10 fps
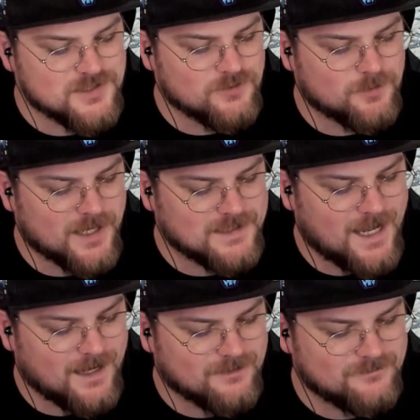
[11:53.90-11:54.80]
with my
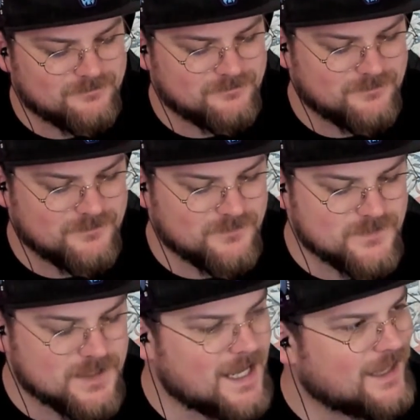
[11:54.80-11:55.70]
attack.
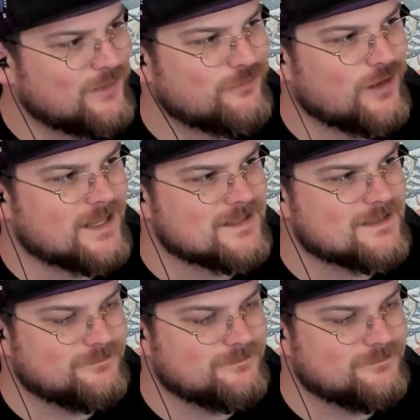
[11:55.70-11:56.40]
Yeah, good for us.